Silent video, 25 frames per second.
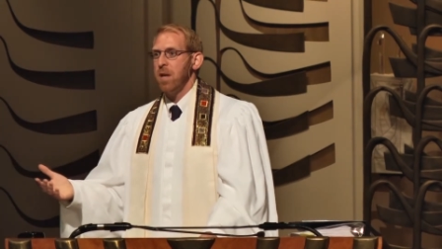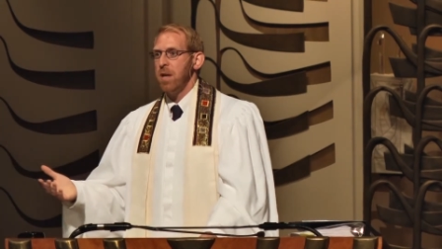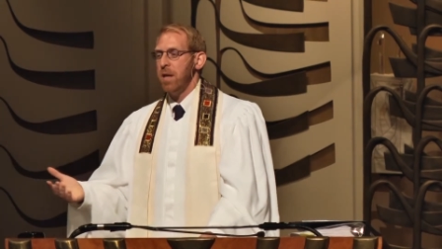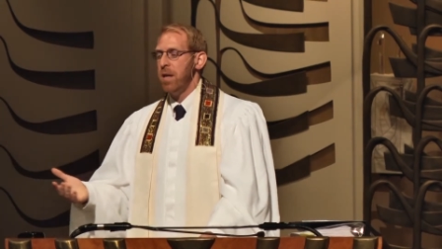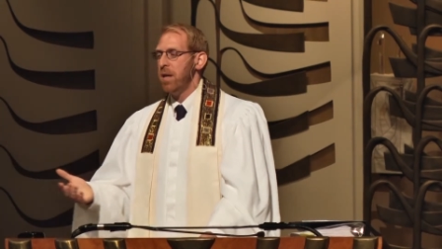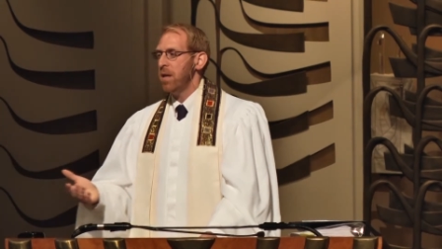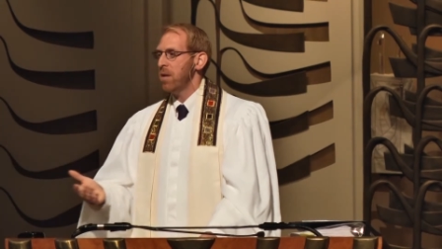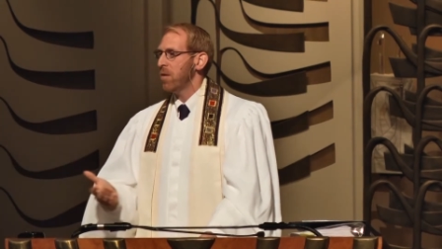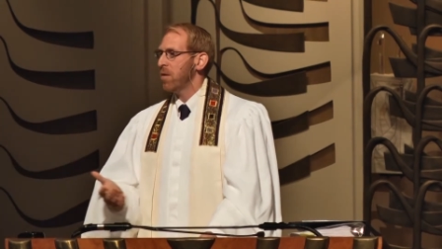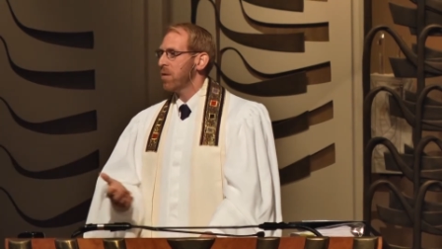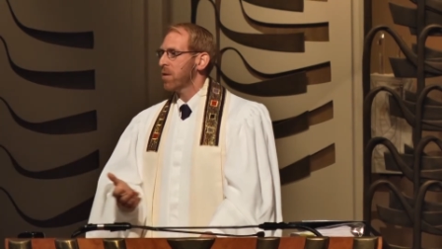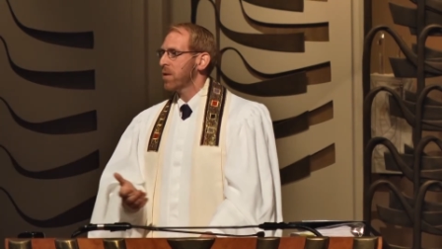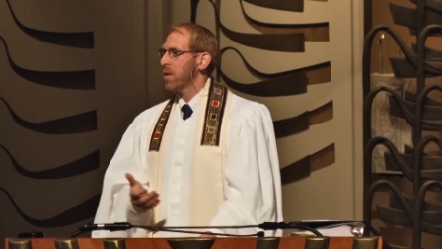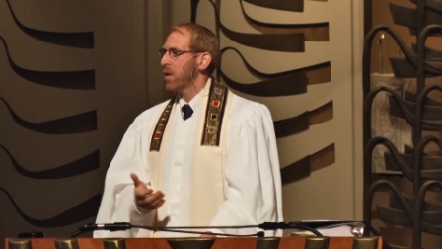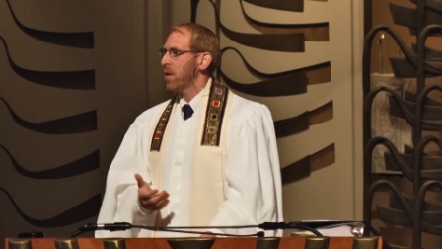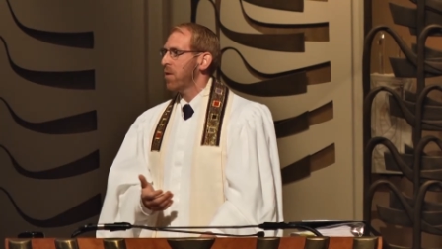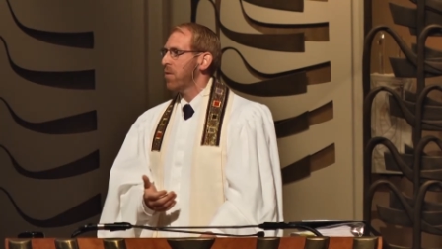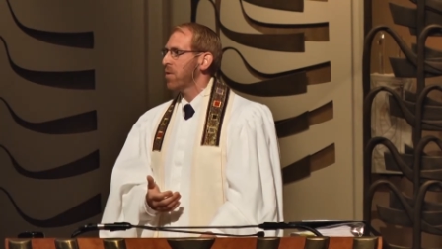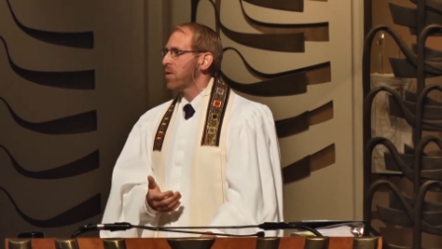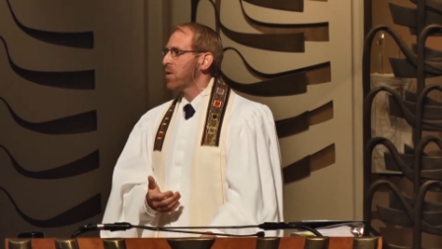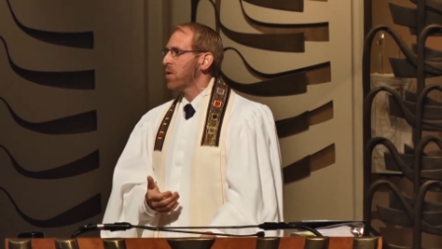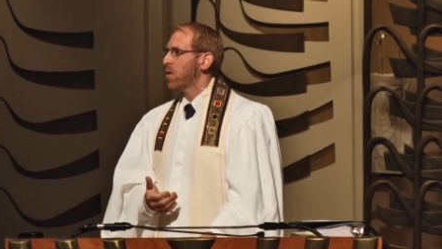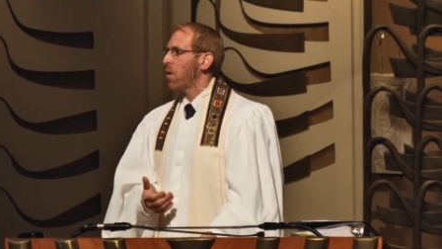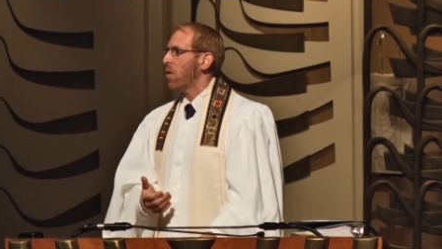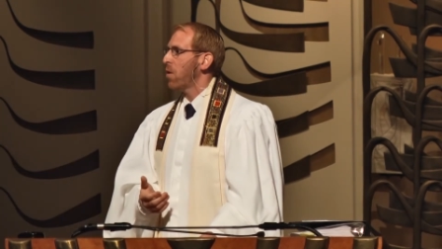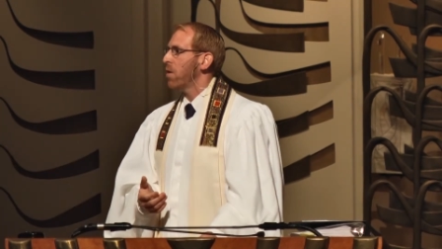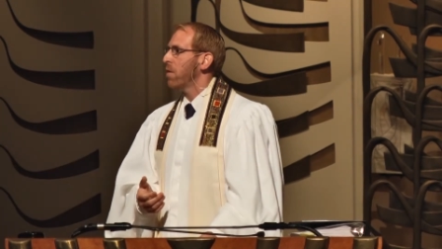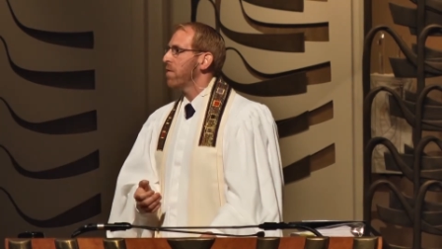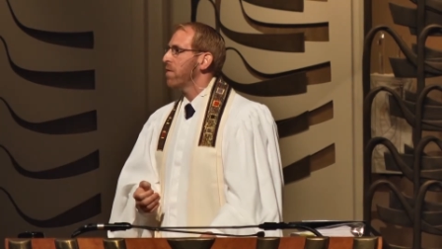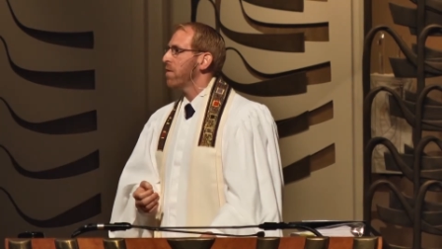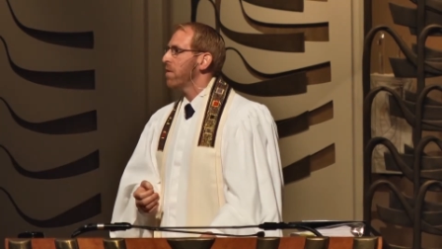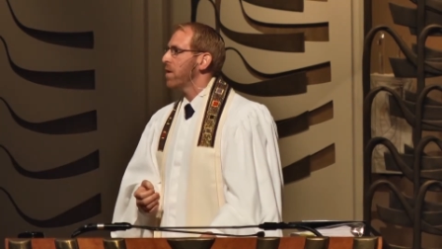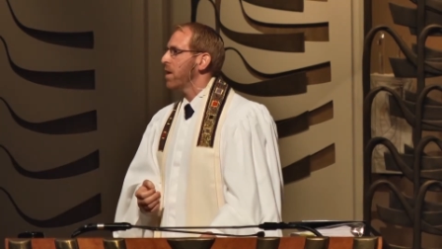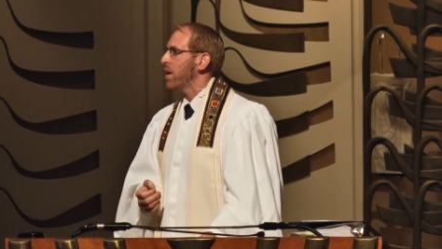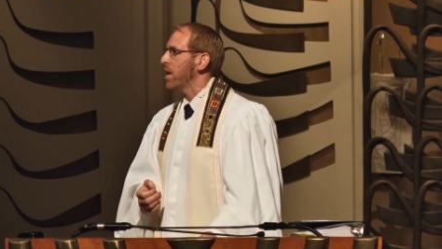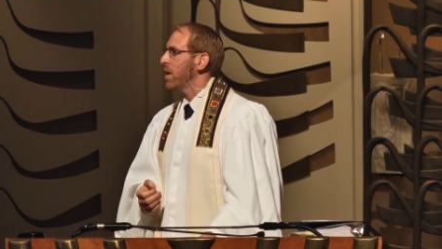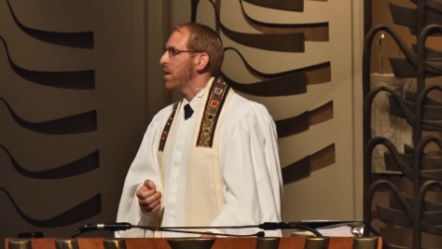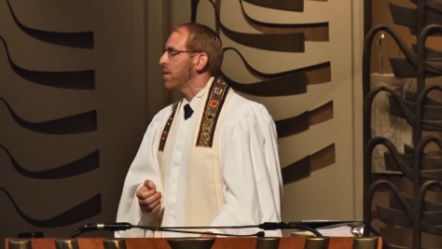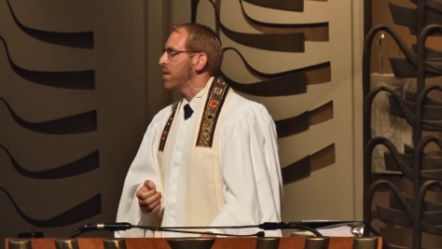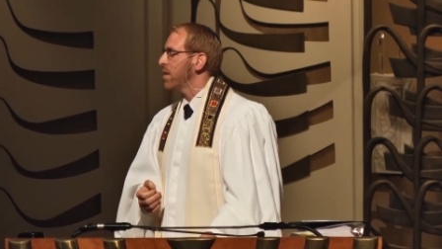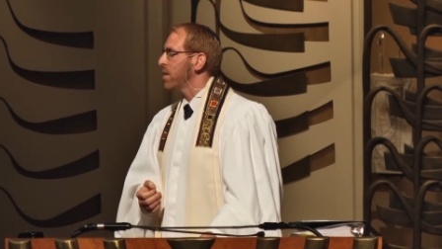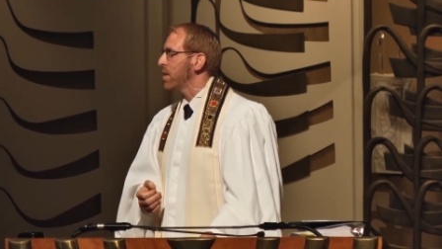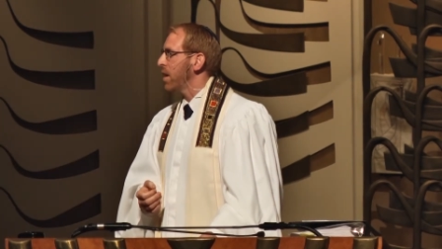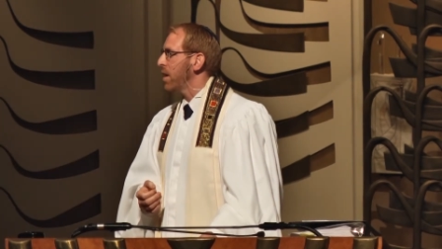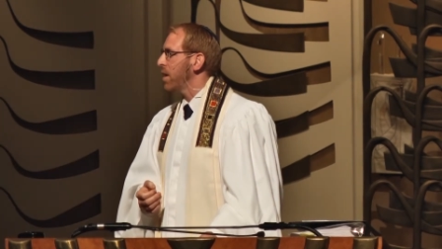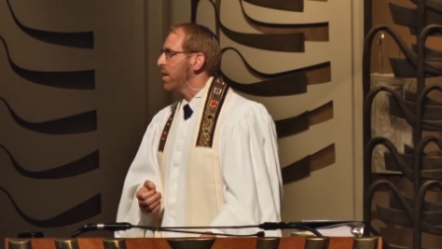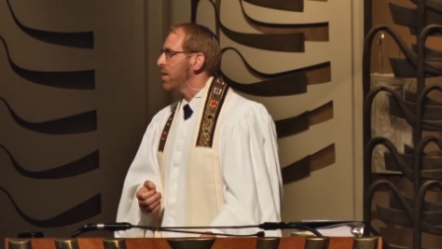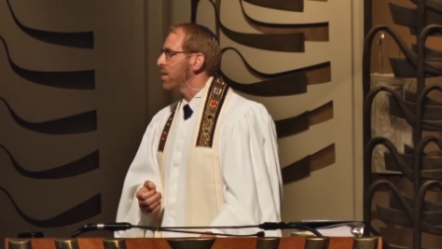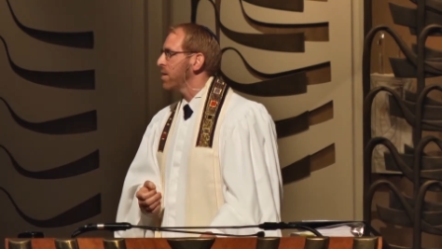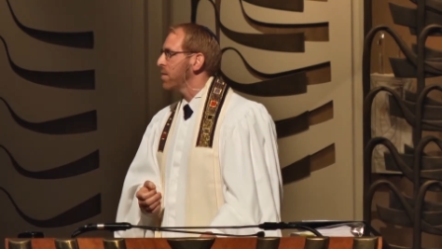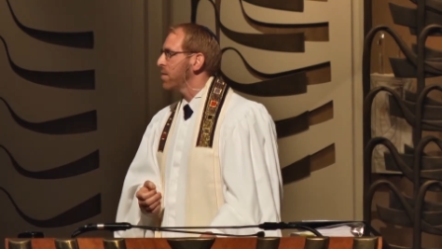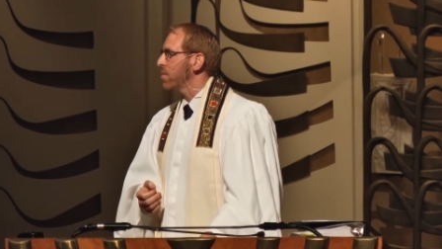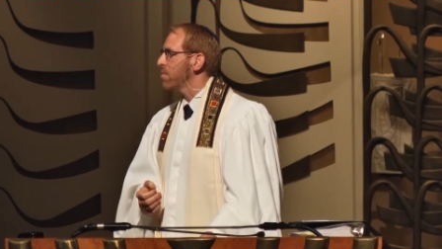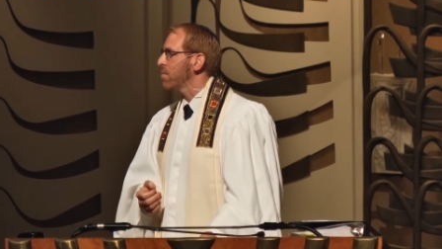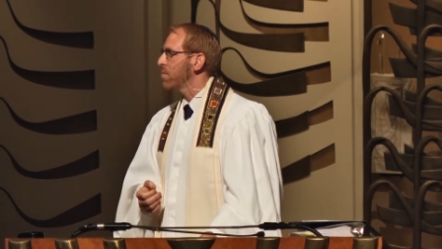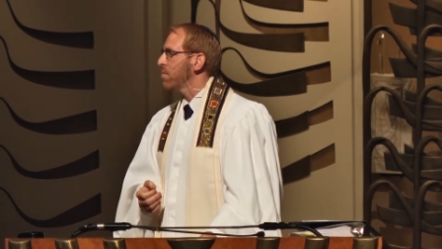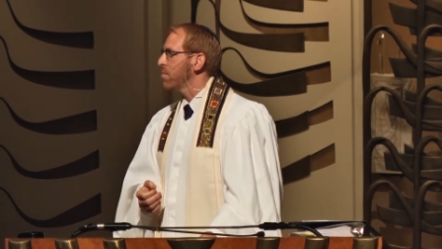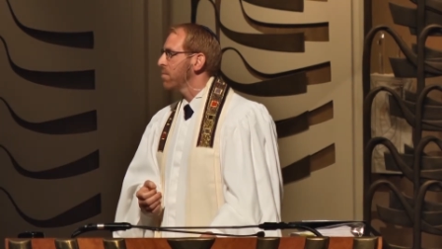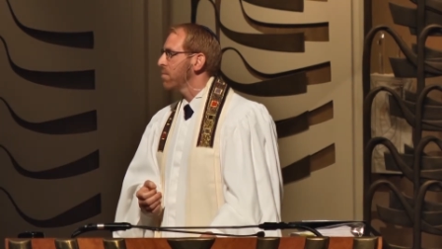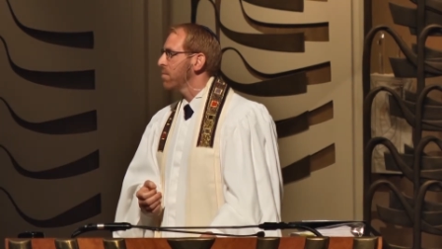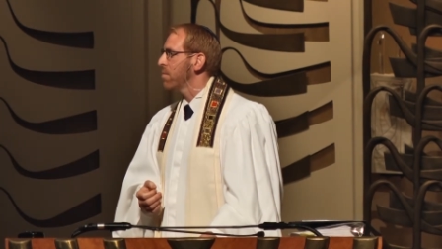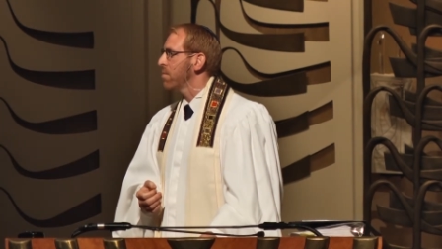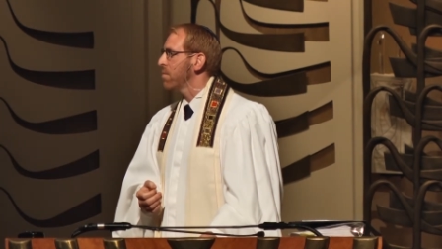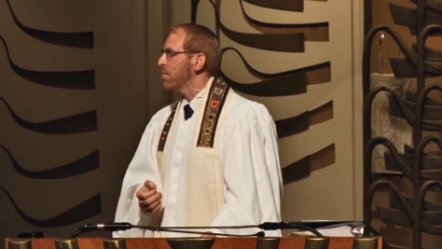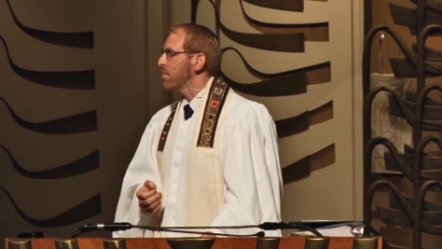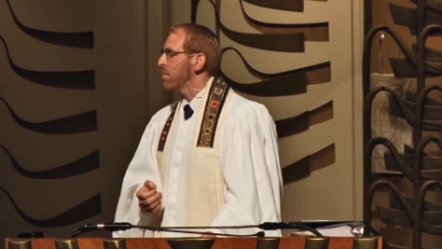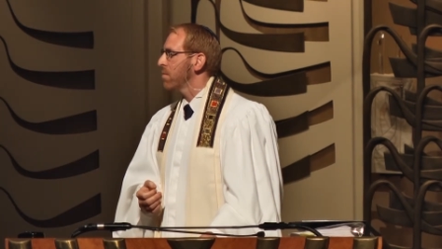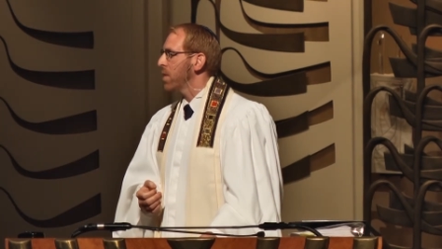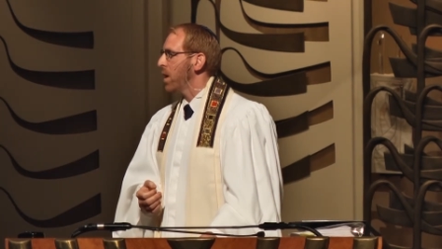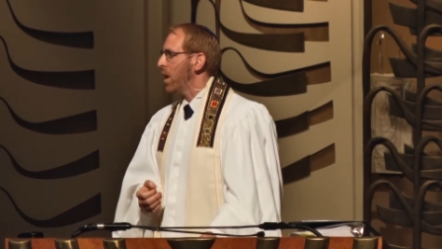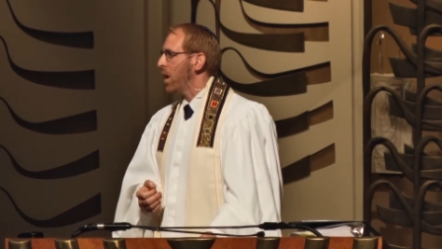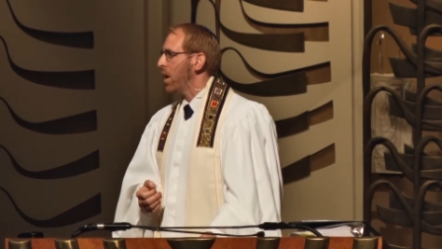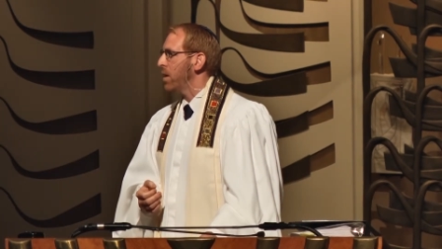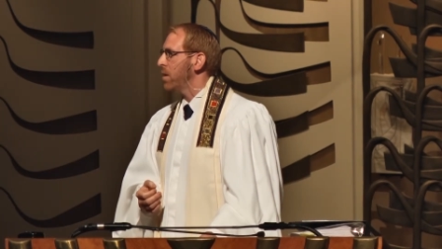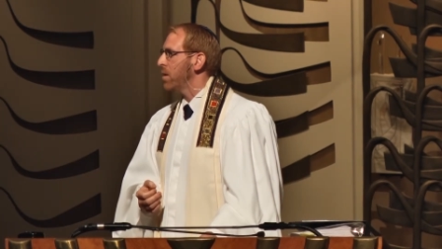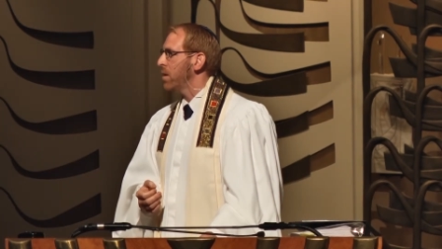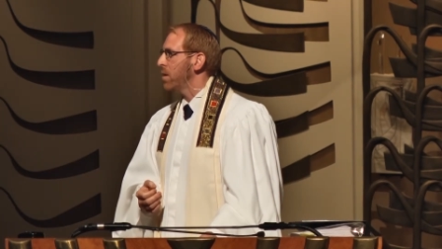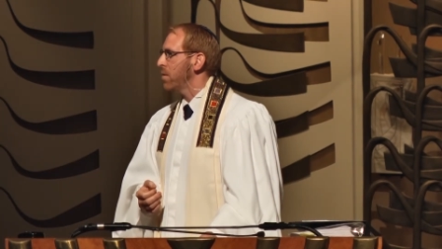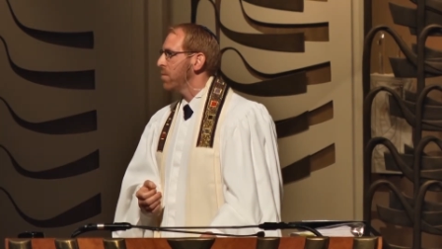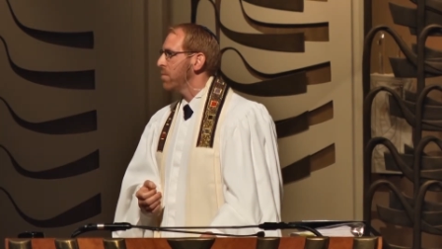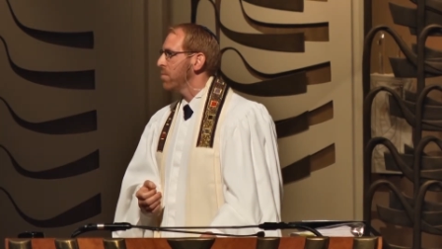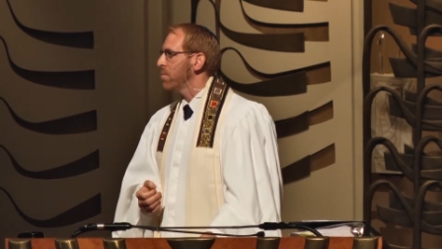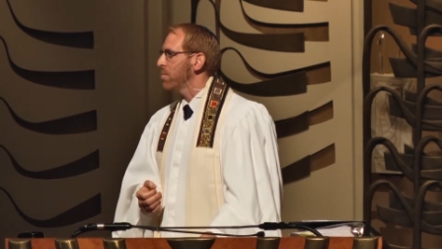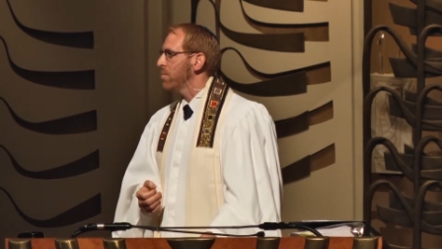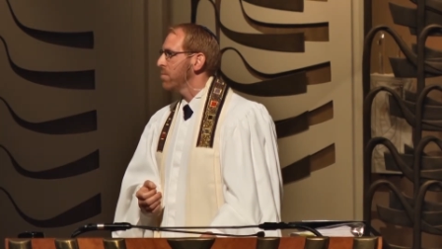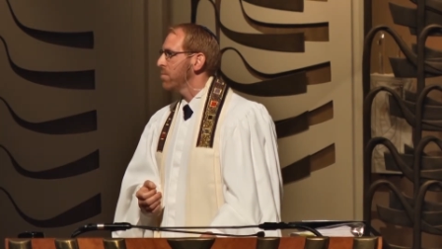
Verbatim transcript: And he looks at her sorrowfully and says, I know.